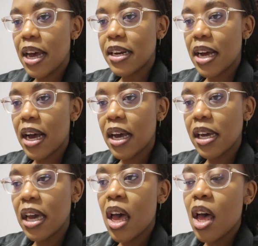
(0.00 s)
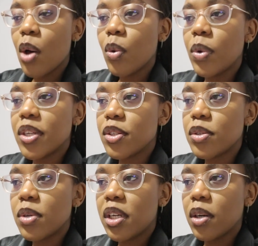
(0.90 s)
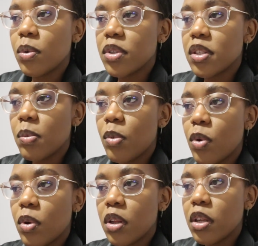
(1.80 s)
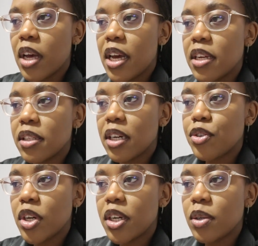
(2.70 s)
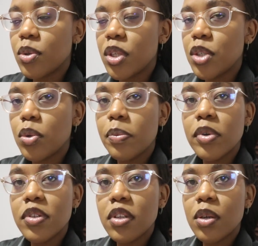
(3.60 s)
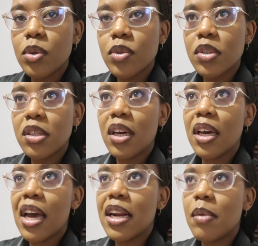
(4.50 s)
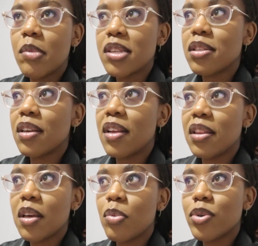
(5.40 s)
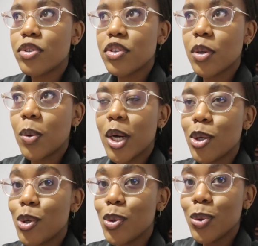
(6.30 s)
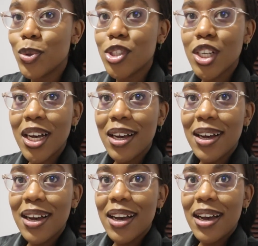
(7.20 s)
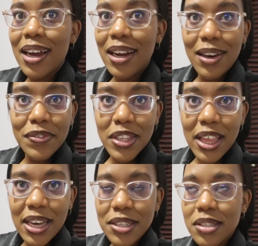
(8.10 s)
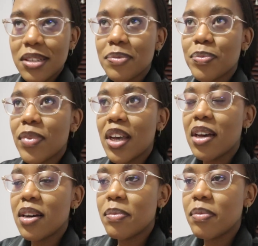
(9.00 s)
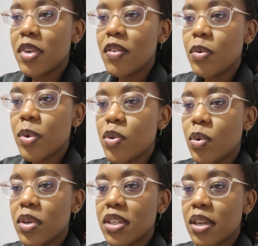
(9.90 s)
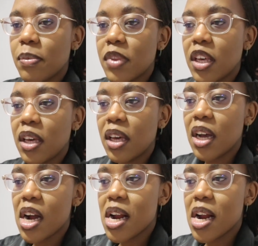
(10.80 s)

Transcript: and I went to Clearwater Mall and I tried out Doppio Zero today, and I must say that the portions are quite huge. I loved that. Even when you order something,